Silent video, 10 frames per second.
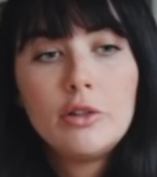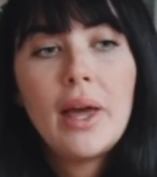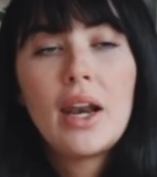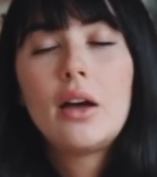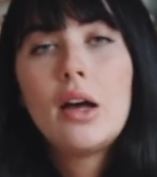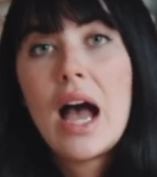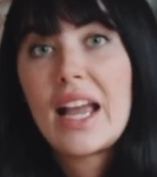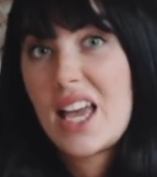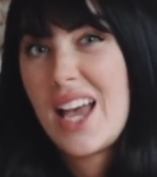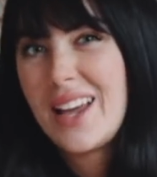better,
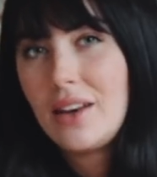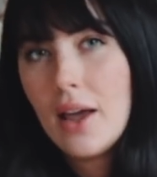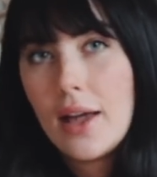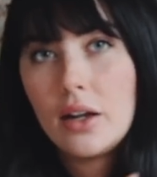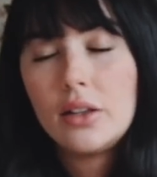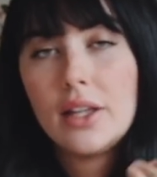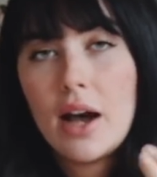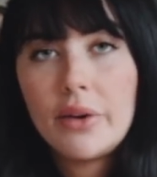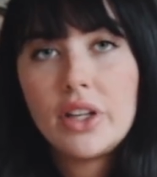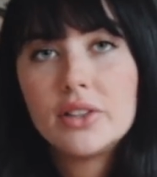I can, and
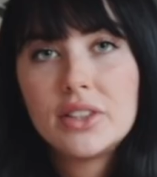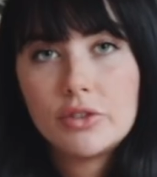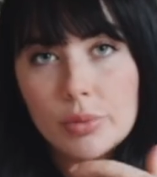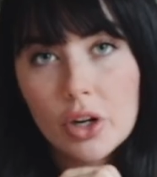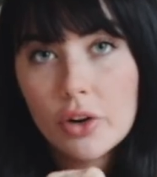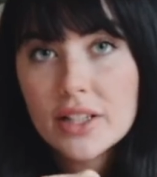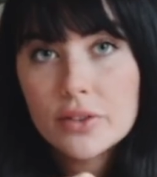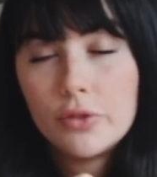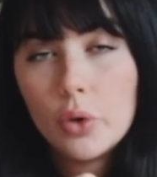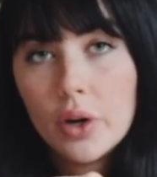allowing yourself to
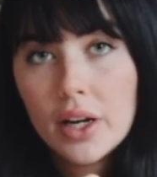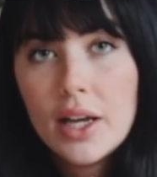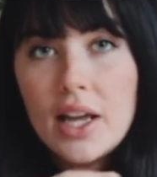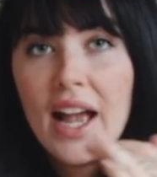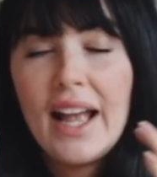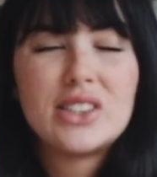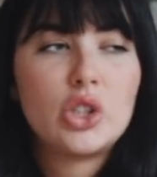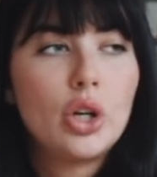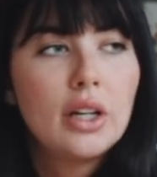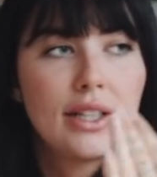progress forward. It's
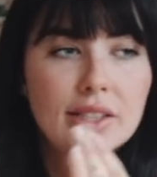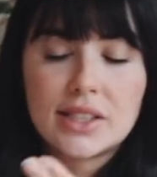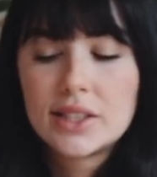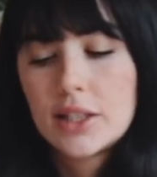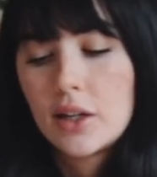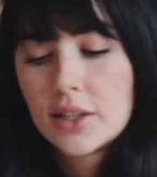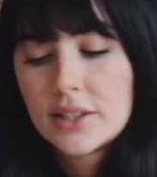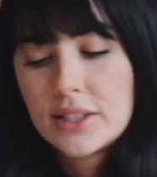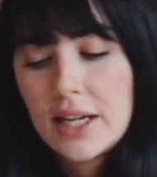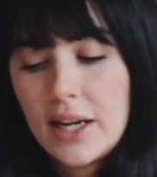not a stuck
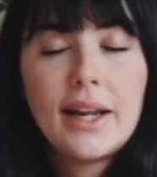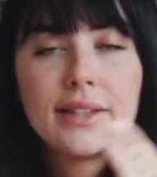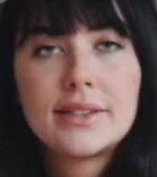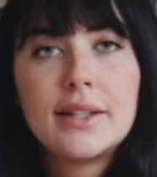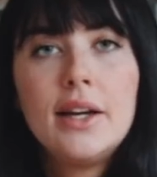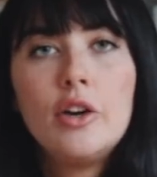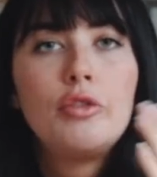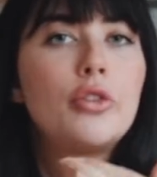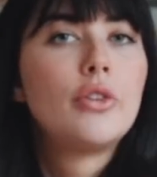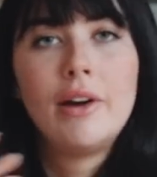state, it's
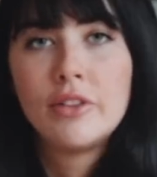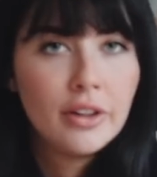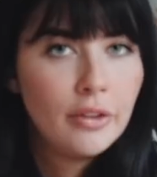forever